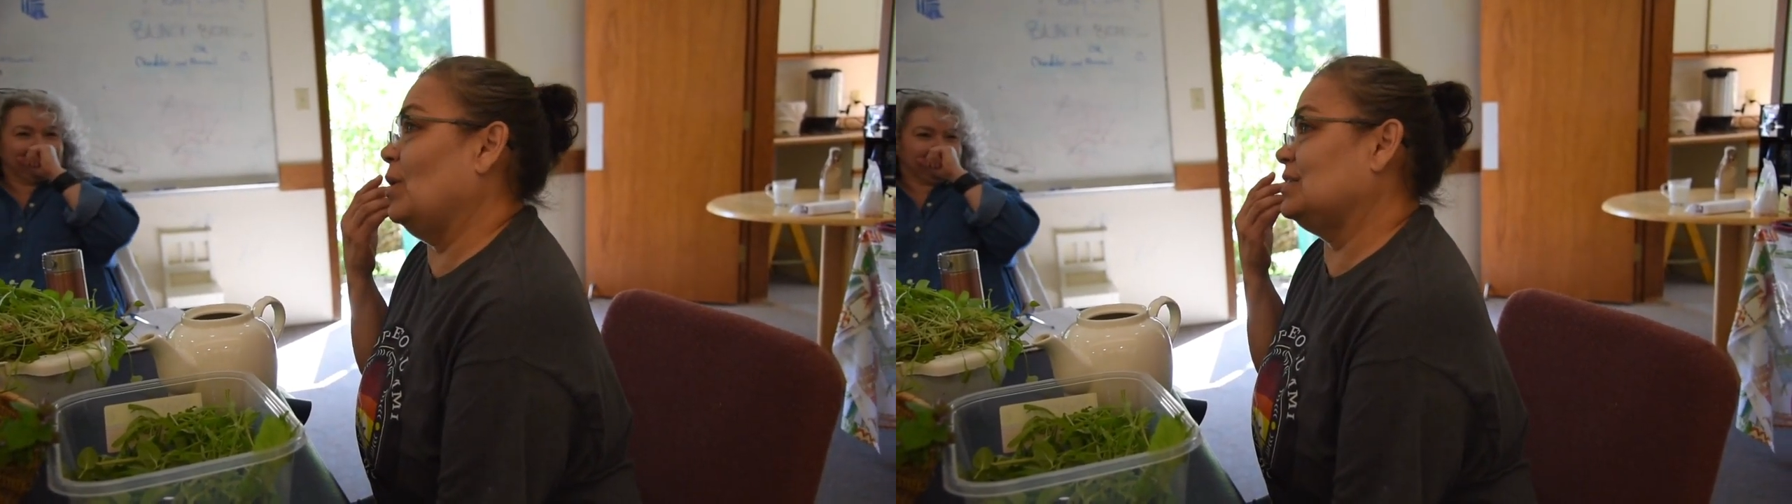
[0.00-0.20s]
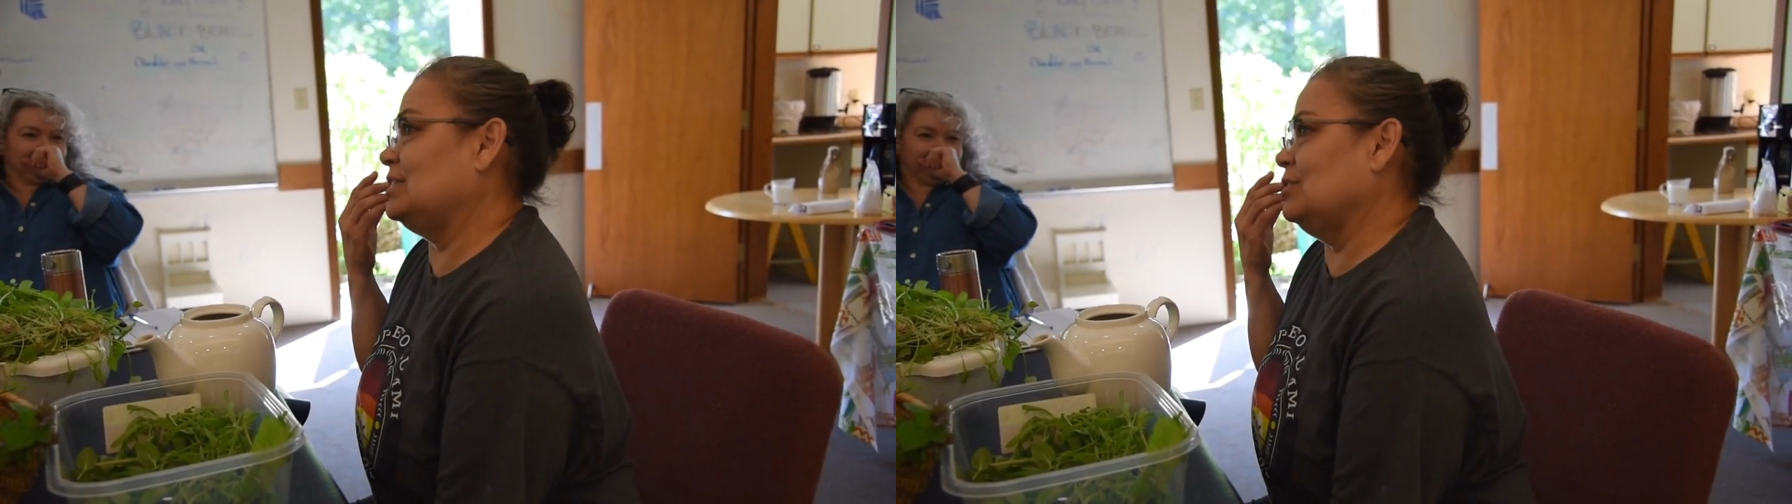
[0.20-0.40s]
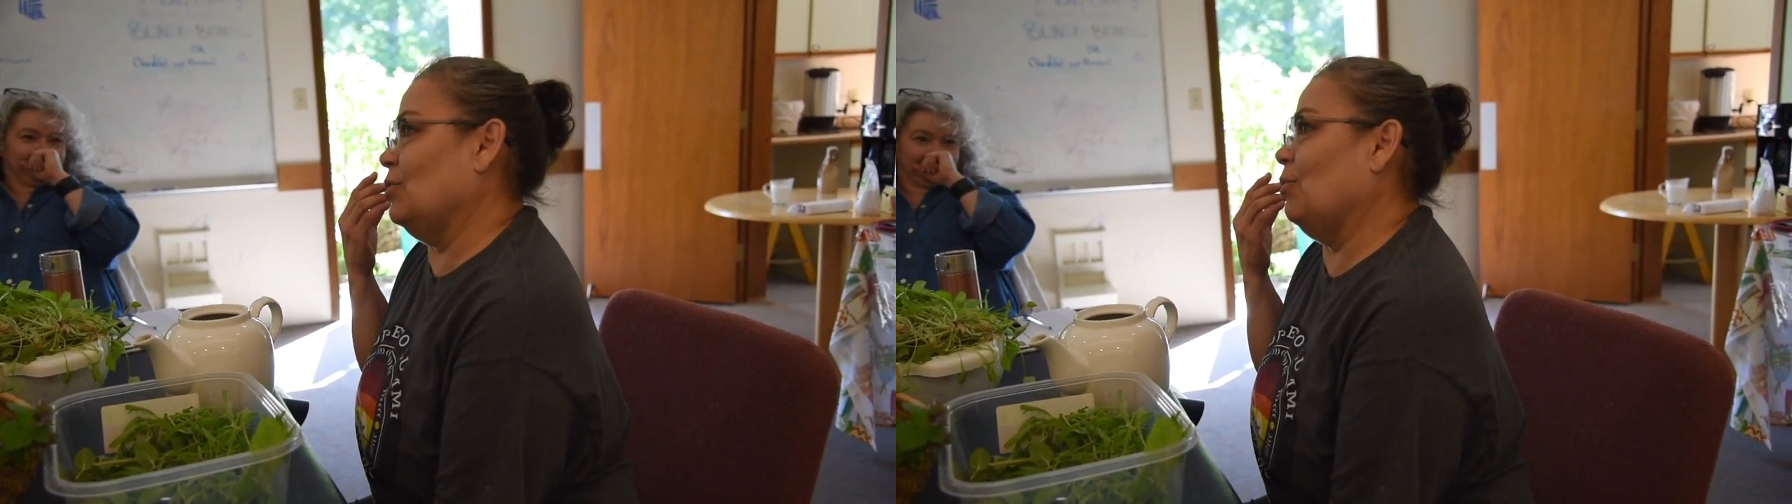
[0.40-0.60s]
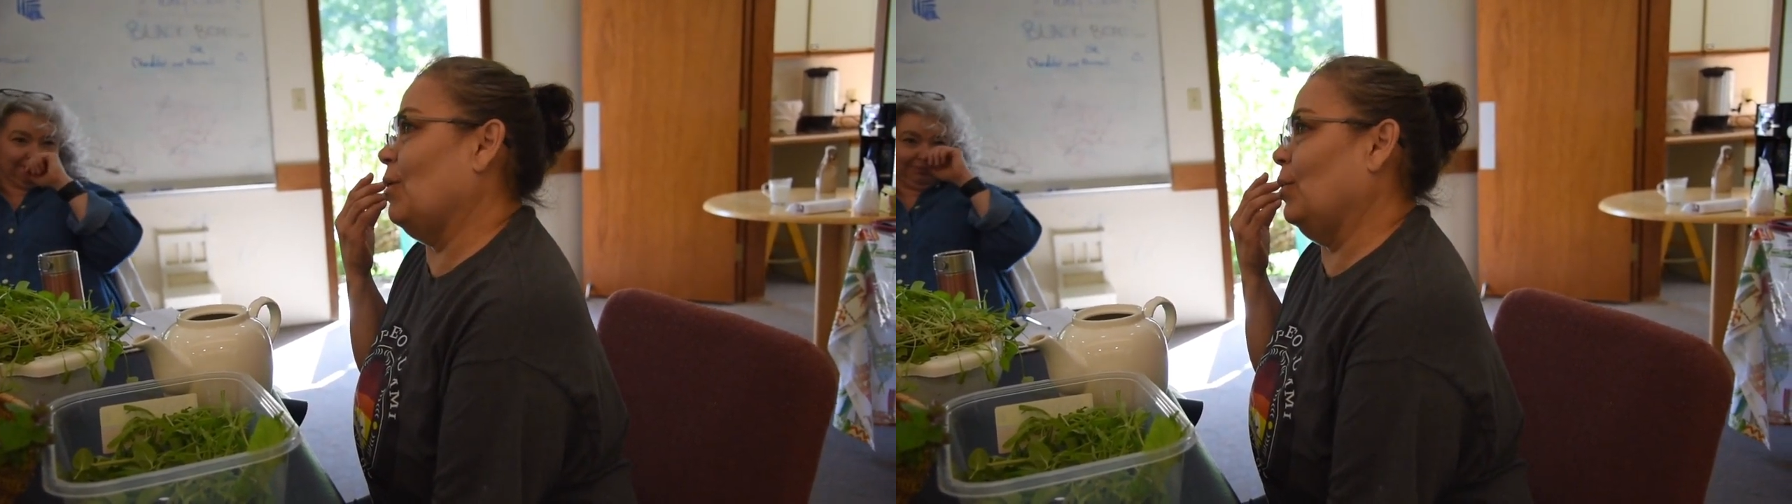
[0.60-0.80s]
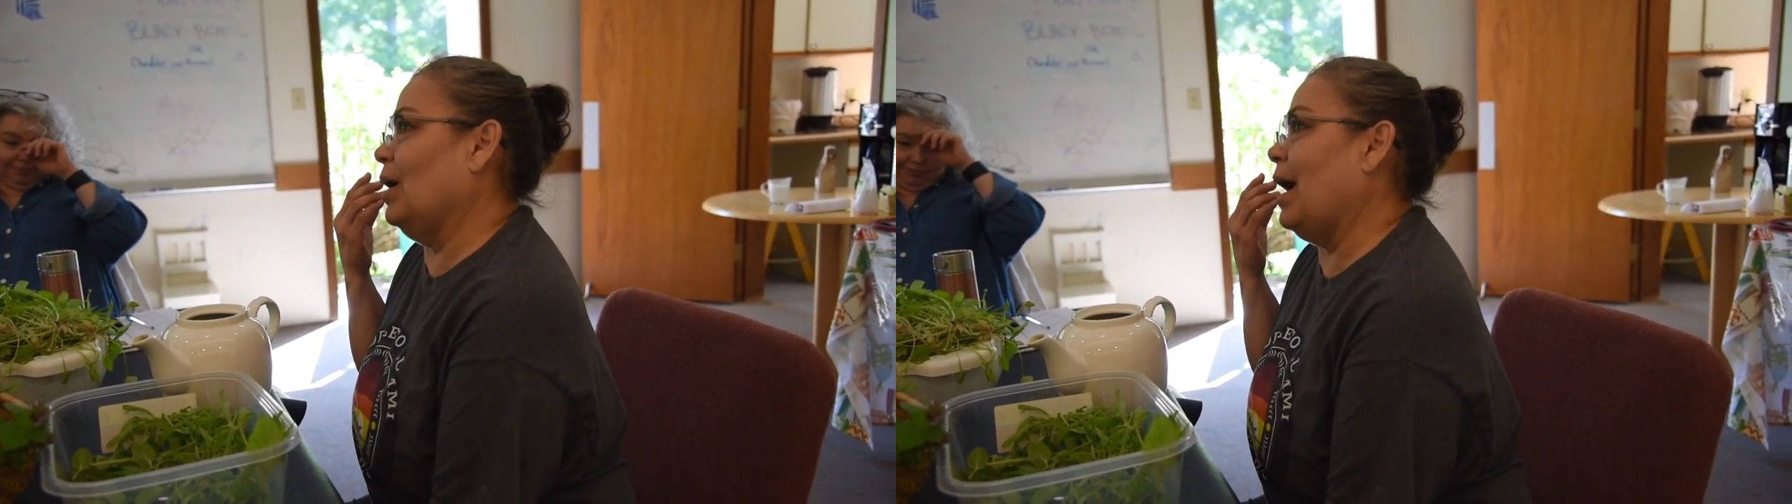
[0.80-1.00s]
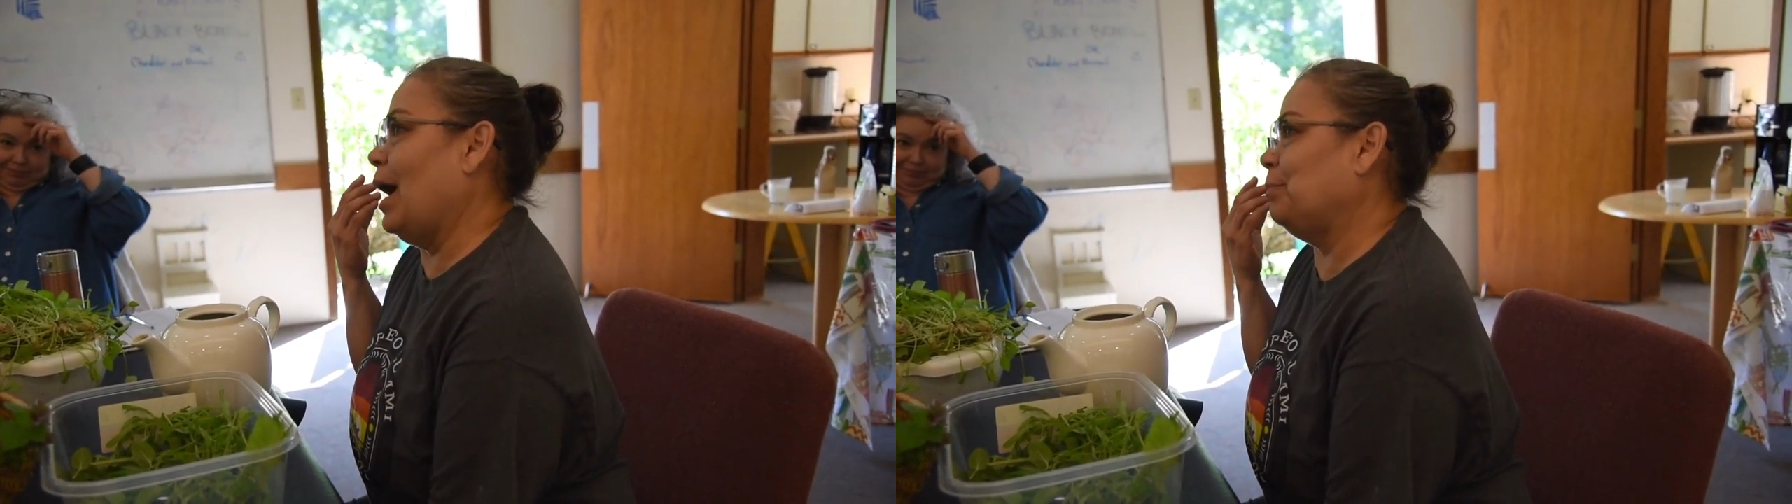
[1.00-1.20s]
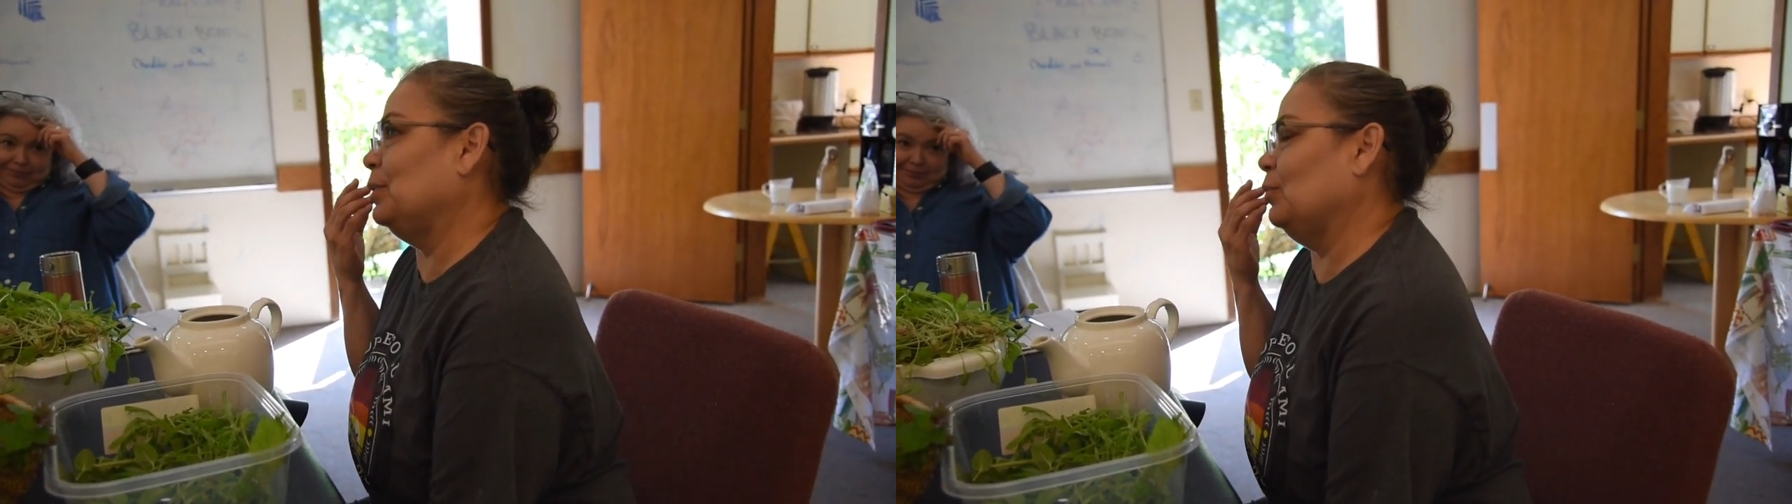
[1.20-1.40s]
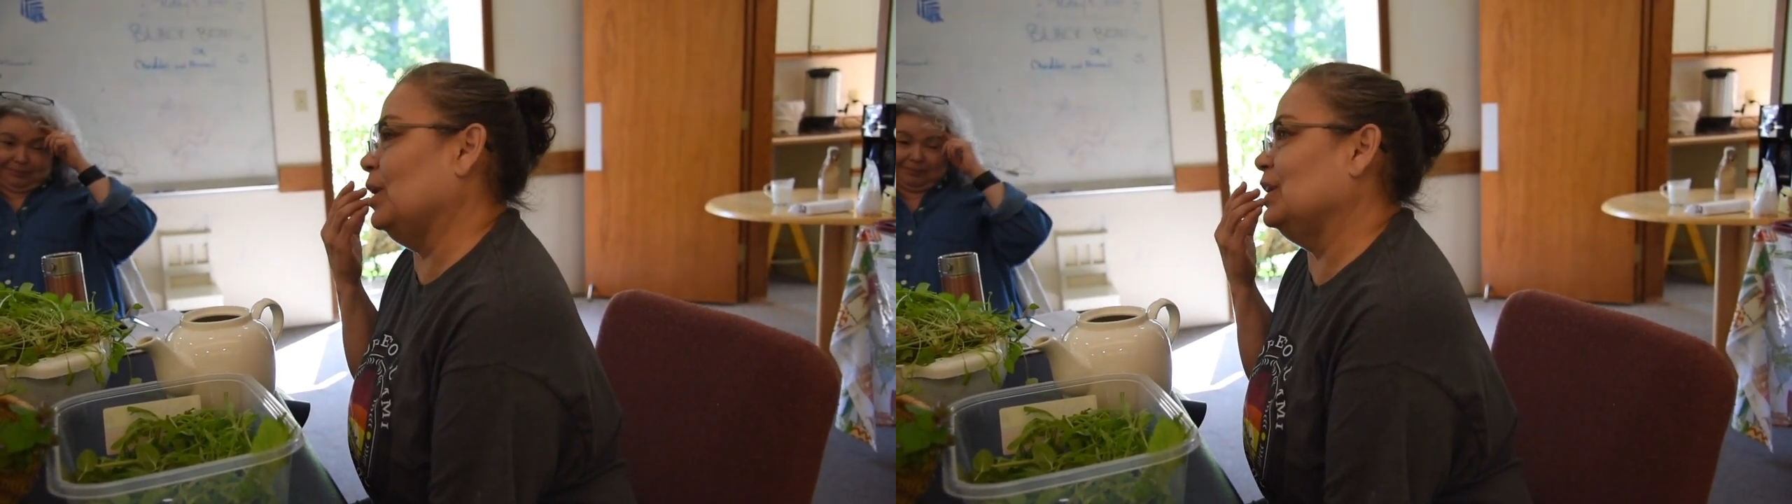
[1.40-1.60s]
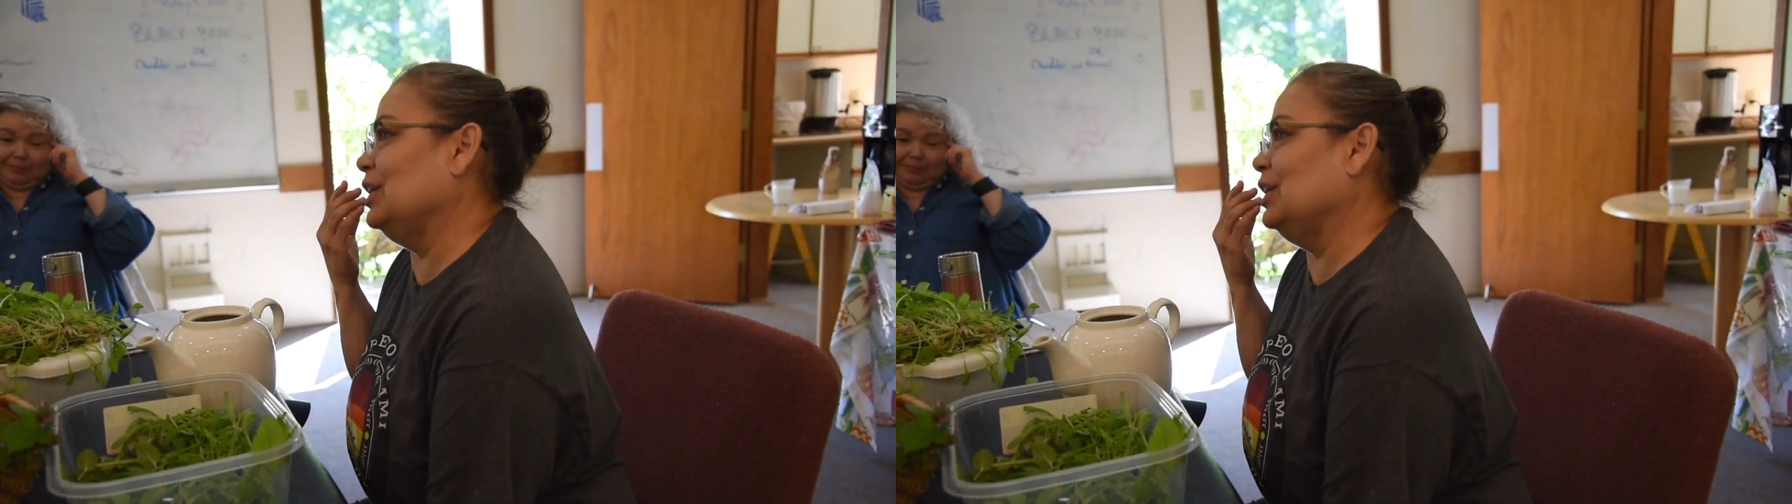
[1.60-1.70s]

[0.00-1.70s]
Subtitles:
wants to know what will happen